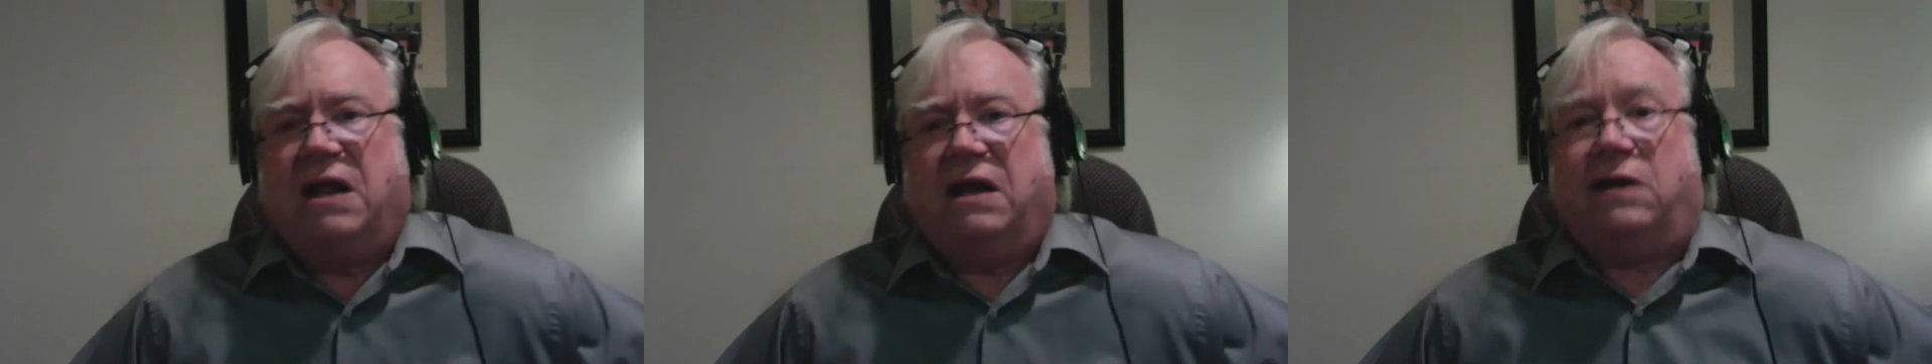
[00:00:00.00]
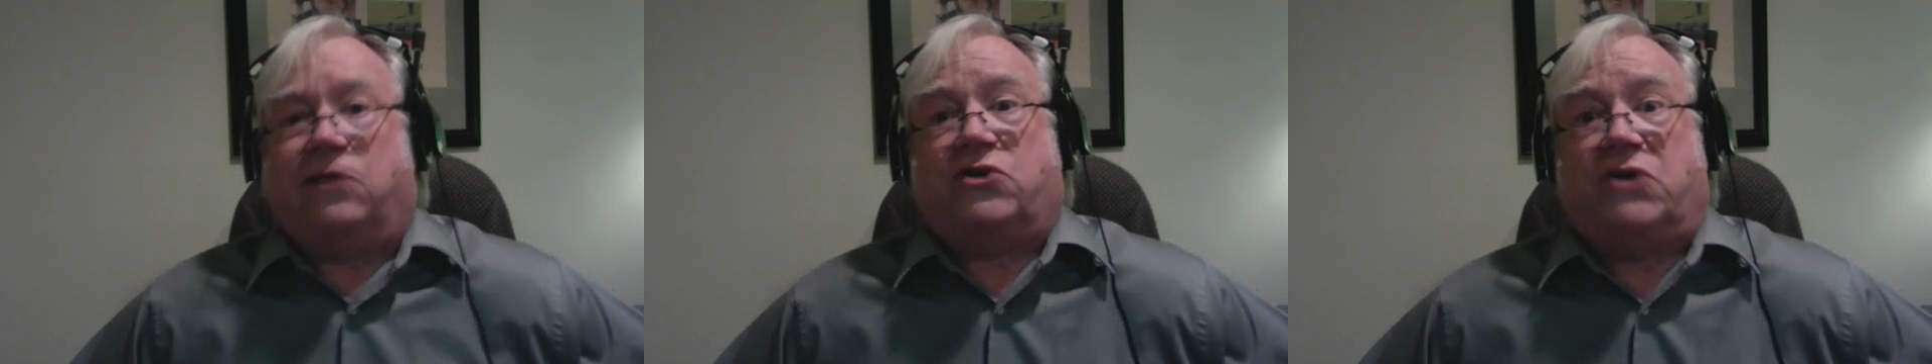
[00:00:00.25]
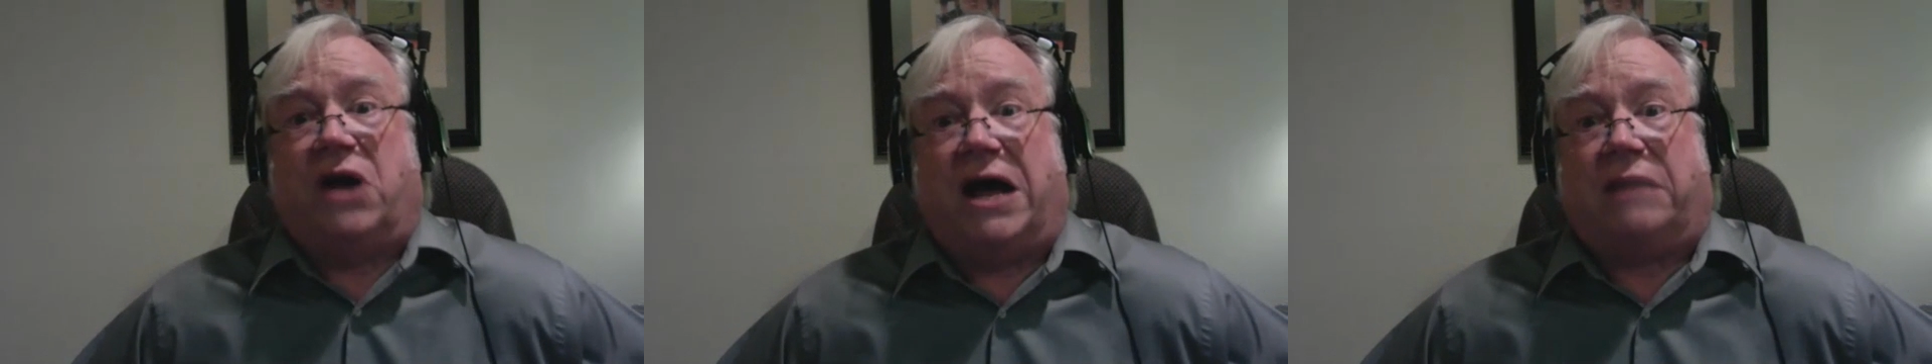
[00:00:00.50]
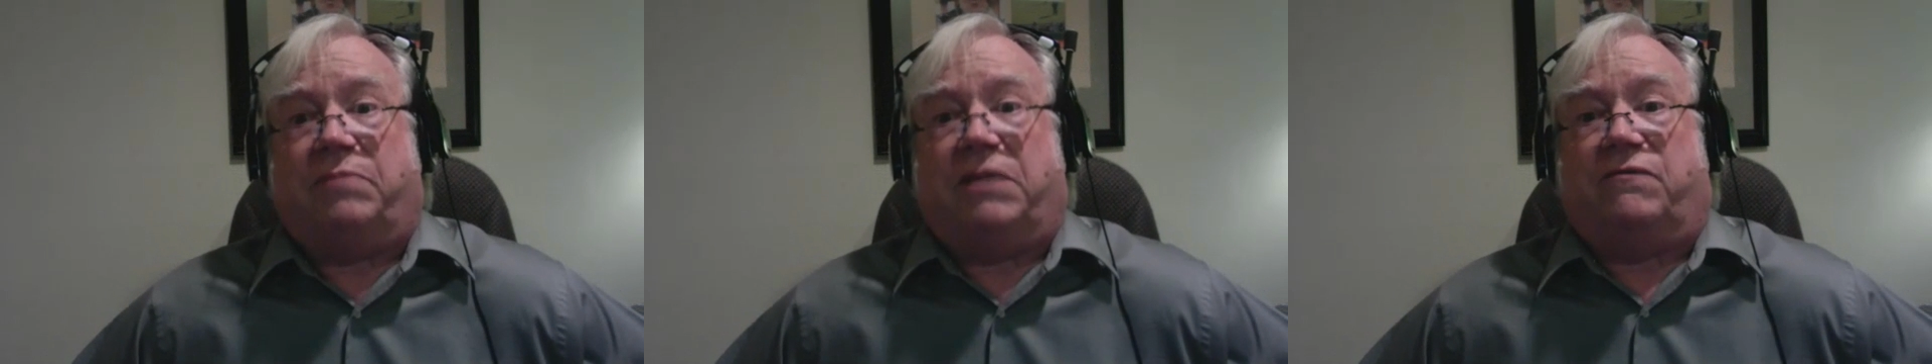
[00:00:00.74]
it's
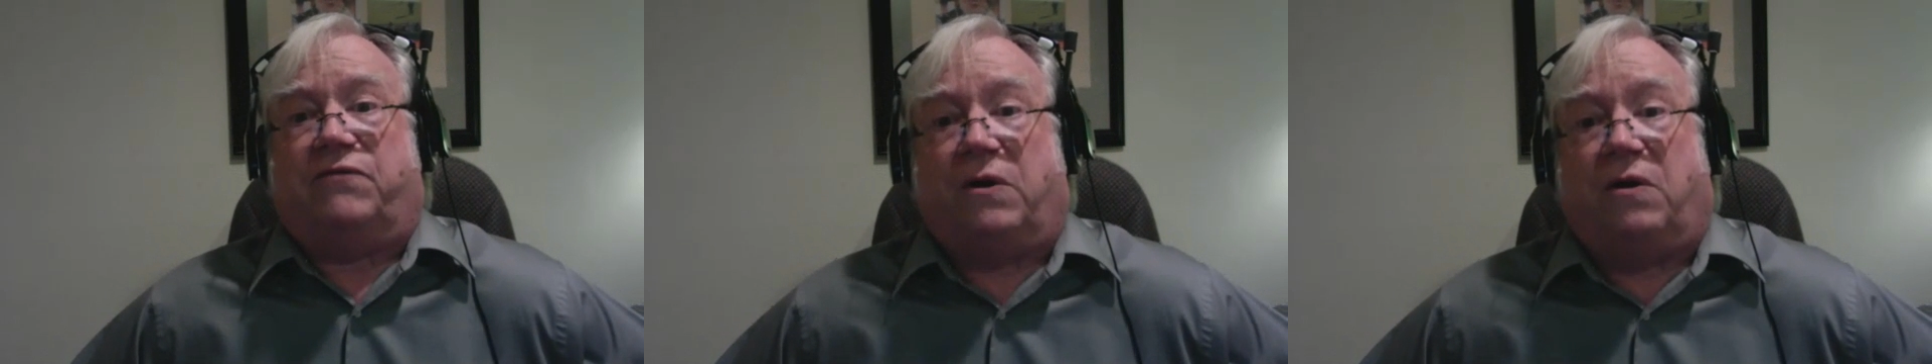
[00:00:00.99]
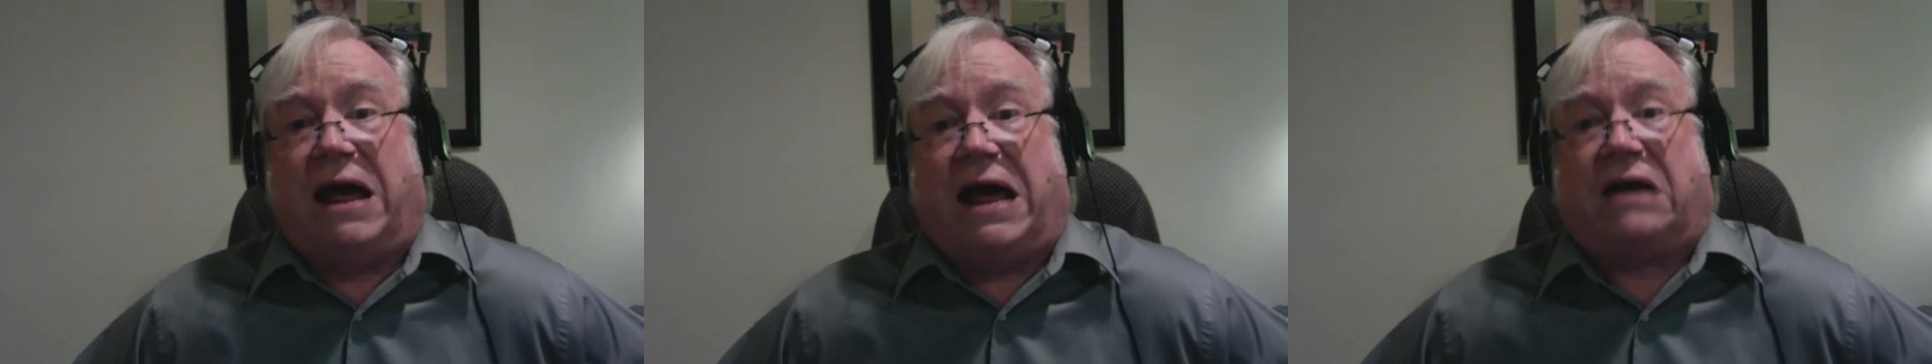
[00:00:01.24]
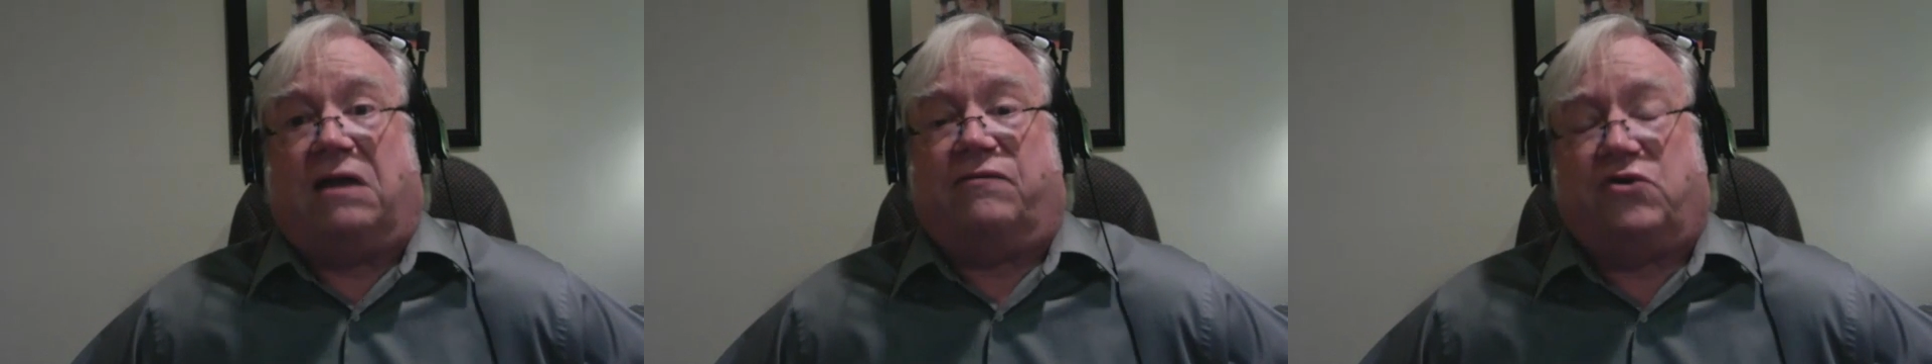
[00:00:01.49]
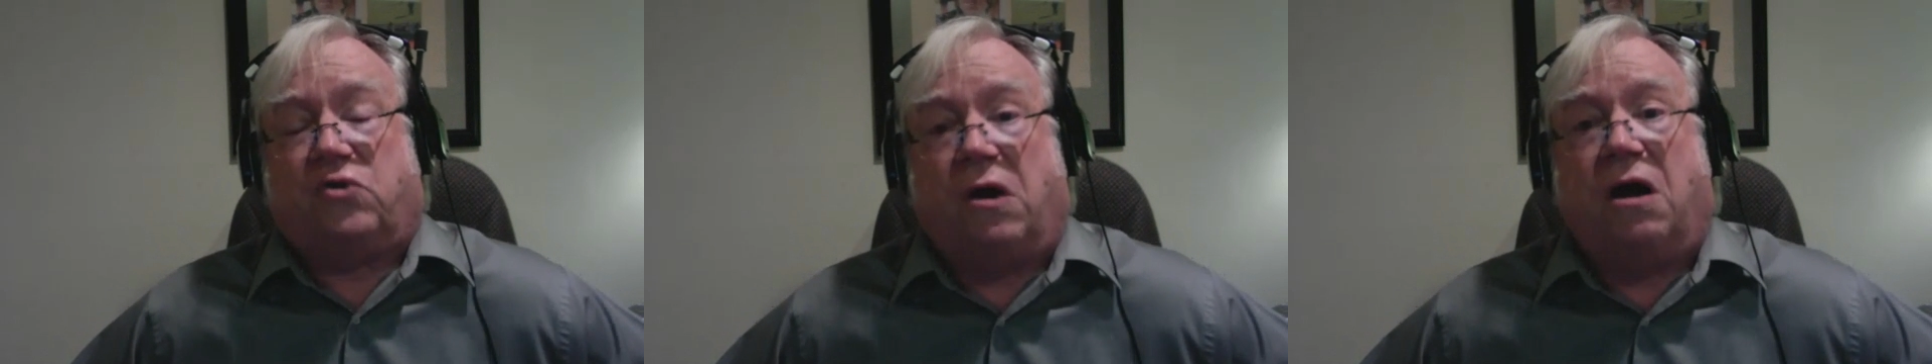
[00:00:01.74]
not been for lack of
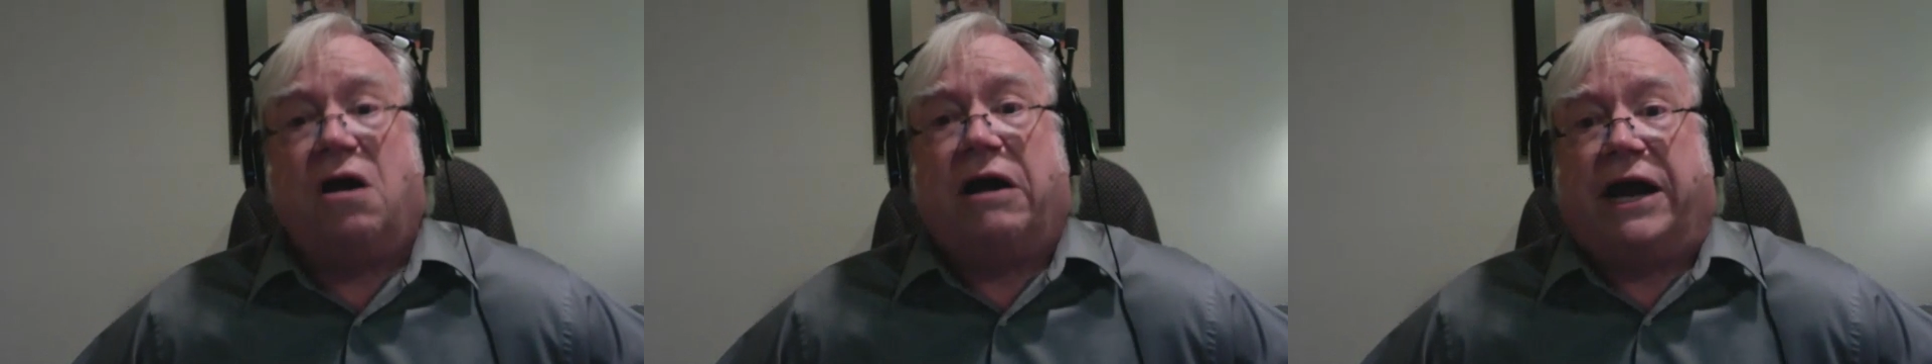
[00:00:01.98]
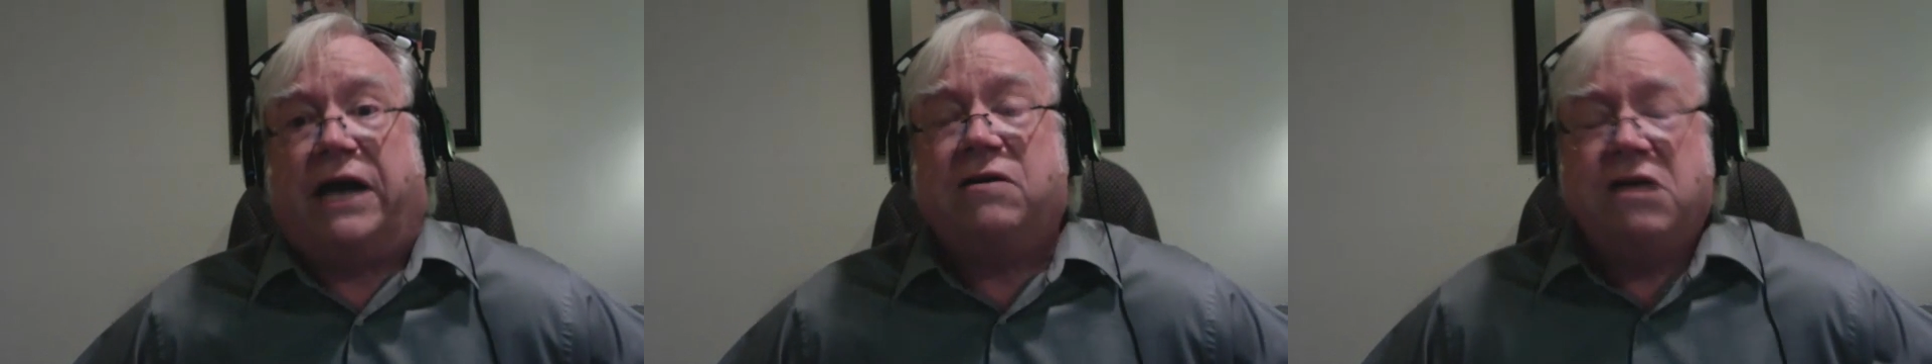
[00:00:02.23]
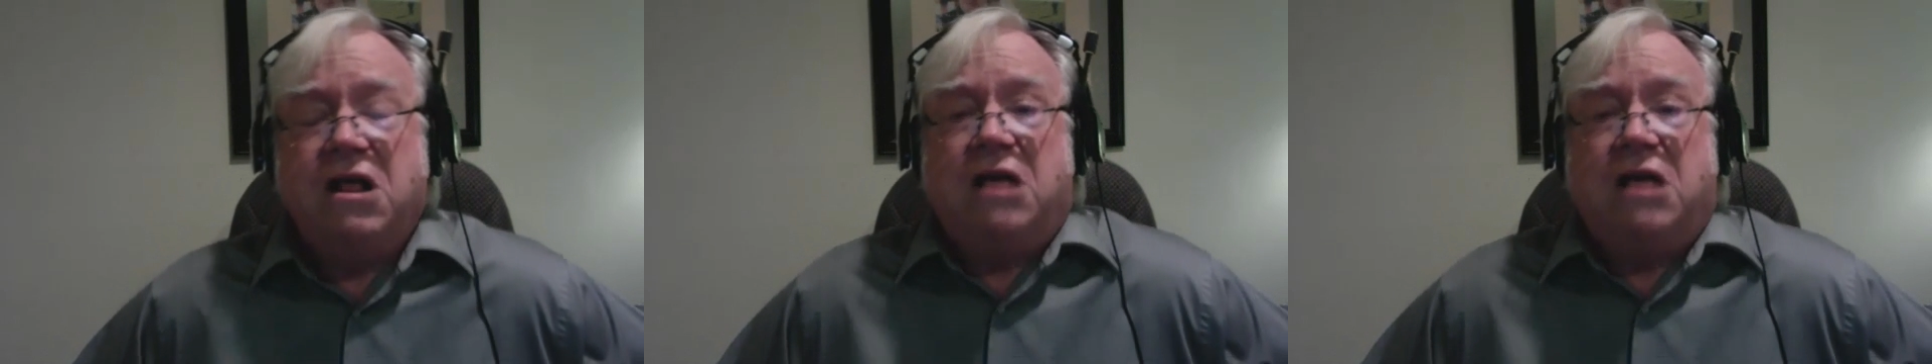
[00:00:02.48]
trying.